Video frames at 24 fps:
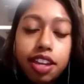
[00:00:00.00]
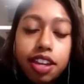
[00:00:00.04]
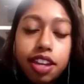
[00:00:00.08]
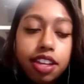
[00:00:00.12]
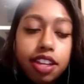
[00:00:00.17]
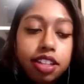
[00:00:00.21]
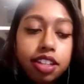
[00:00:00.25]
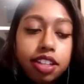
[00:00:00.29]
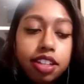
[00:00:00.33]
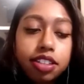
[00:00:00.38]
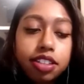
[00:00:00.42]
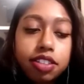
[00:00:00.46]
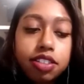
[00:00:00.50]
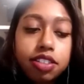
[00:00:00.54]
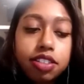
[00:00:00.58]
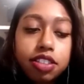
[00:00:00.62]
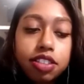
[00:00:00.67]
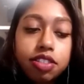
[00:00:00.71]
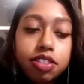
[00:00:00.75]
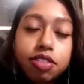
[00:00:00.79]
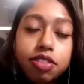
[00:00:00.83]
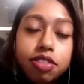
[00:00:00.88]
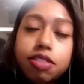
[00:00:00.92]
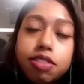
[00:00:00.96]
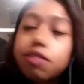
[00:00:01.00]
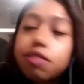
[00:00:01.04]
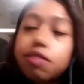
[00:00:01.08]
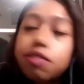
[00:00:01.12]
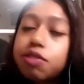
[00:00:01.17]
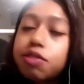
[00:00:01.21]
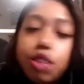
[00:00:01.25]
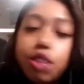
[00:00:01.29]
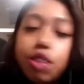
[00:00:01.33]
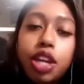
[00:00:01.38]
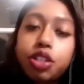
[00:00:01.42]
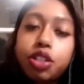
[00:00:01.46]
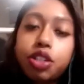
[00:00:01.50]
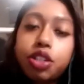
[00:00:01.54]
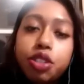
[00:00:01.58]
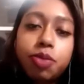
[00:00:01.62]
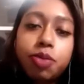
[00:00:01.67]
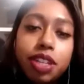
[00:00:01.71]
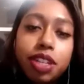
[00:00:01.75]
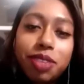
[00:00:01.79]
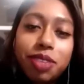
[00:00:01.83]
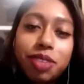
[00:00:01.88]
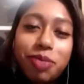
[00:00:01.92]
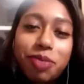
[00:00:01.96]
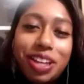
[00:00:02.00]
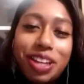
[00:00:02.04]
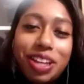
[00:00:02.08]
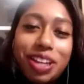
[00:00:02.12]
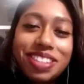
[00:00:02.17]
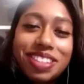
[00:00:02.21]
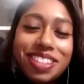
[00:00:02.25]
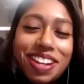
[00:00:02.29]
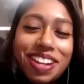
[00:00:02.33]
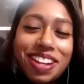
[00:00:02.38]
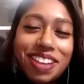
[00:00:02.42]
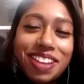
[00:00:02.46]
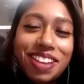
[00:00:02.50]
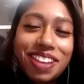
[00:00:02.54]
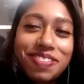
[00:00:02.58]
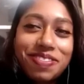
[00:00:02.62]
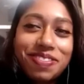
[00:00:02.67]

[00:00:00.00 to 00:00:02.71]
It's changed me in ways that I